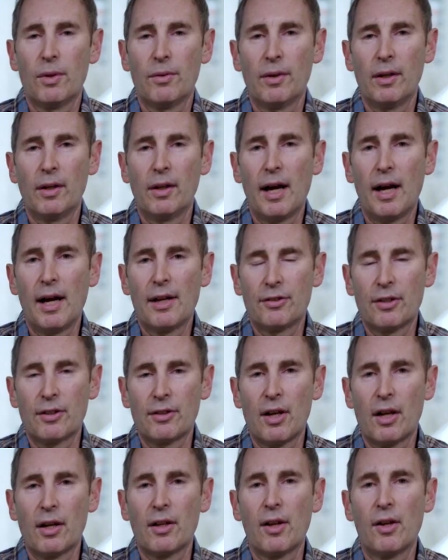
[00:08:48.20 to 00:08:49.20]
realized that
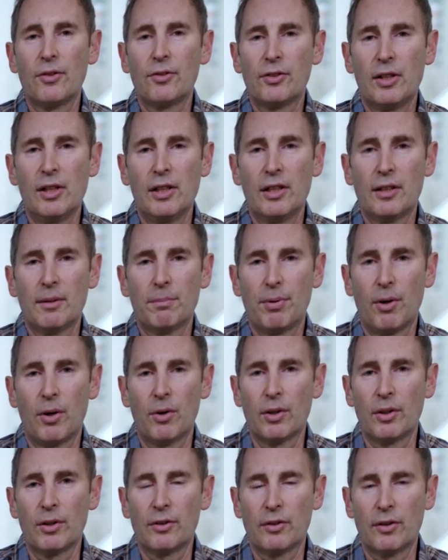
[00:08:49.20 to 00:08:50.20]
none of those key
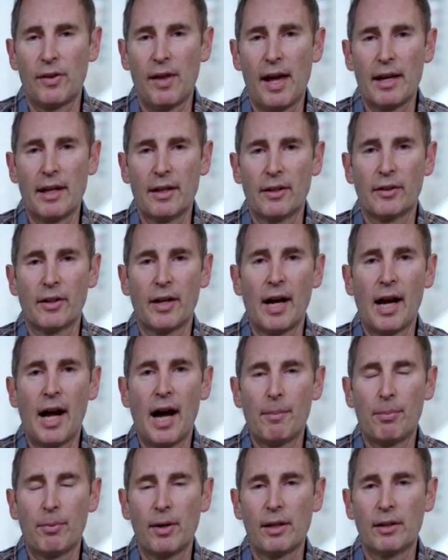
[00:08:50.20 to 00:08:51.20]
components of that internet
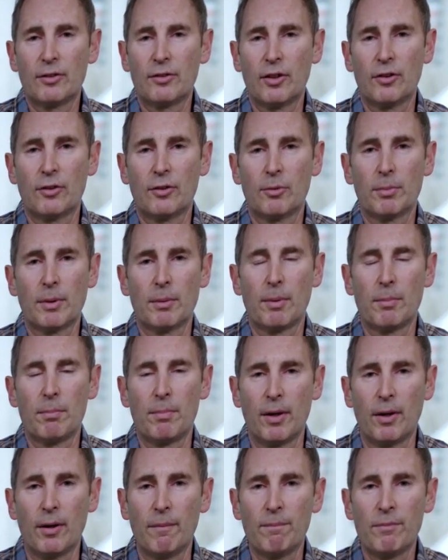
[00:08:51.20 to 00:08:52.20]
operating system had been
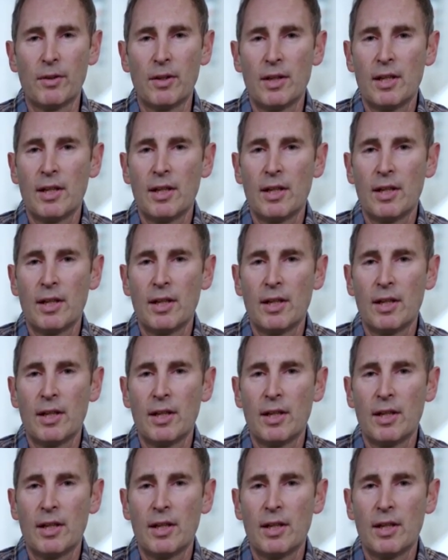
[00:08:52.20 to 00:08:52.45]
built.